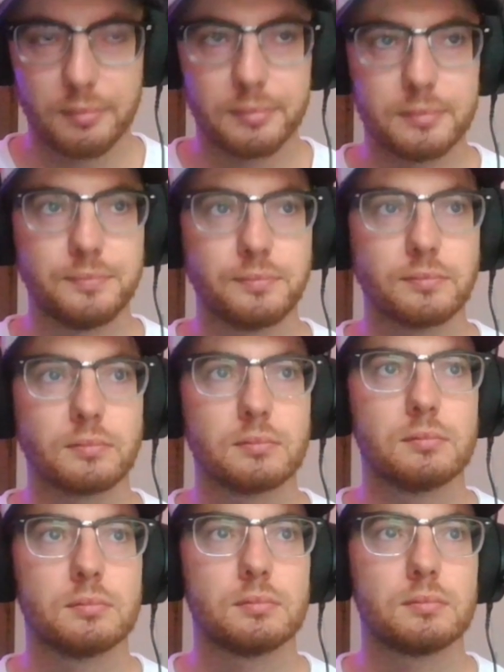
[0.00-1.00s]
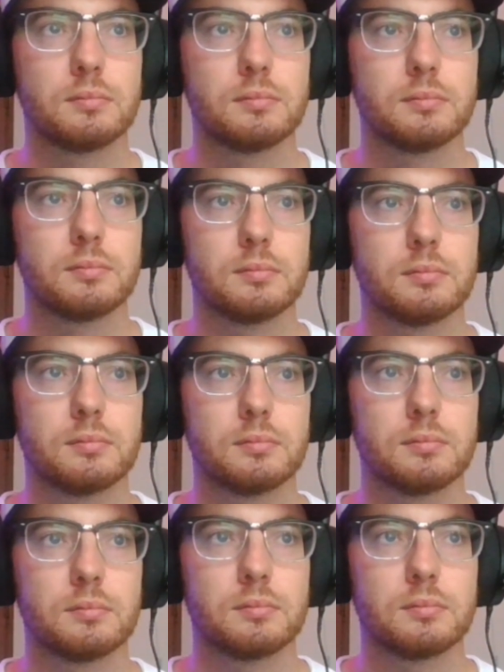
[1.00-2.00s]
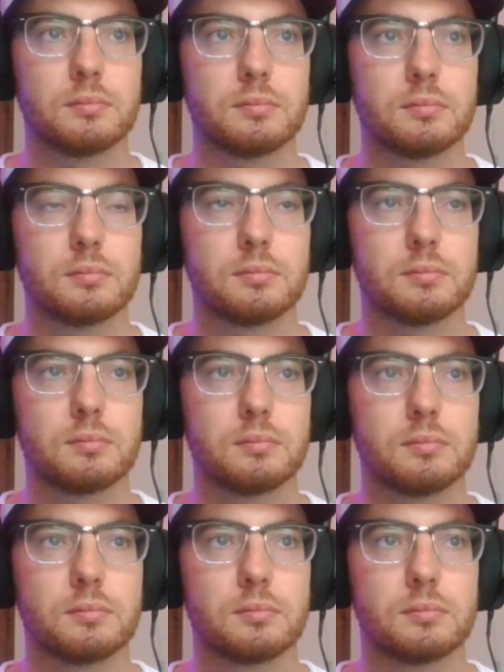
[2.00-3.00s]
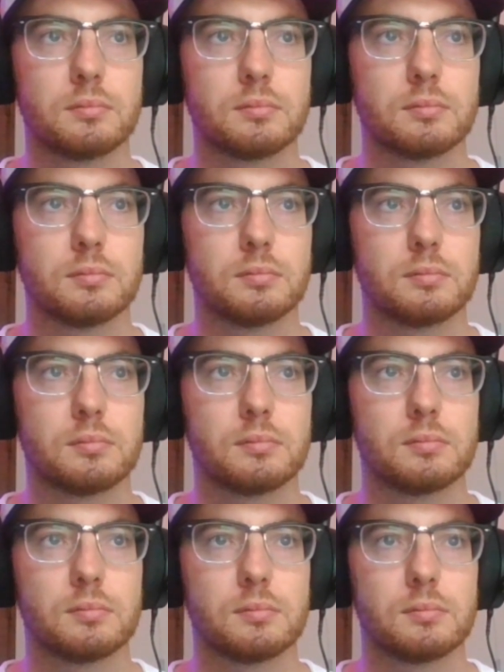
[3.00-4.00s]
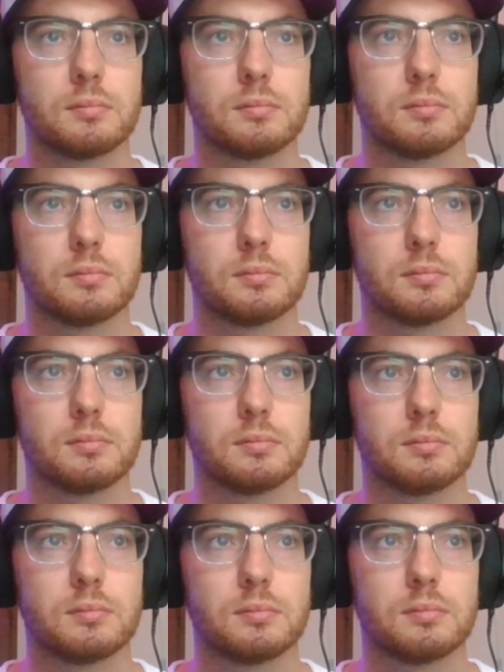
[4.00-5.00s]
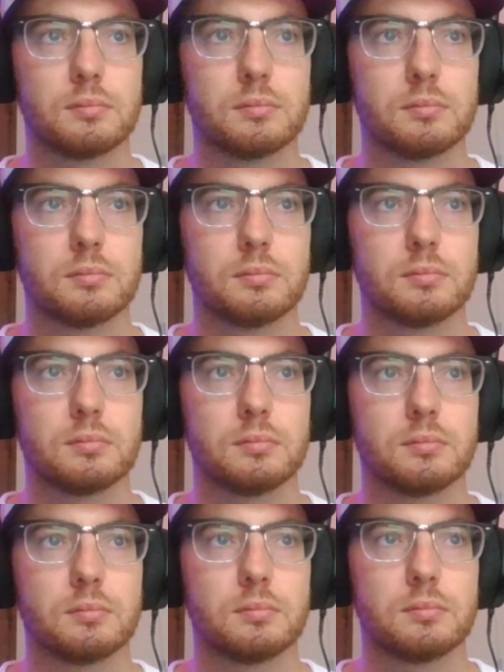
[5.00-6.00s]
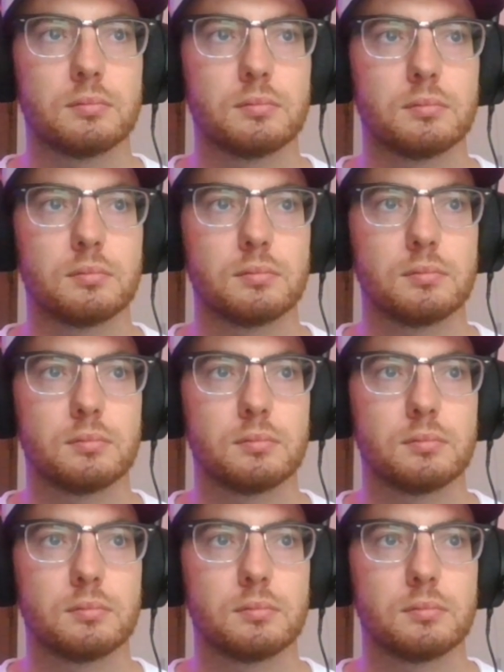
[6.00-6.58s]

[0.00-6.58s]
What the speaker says: (not speaking)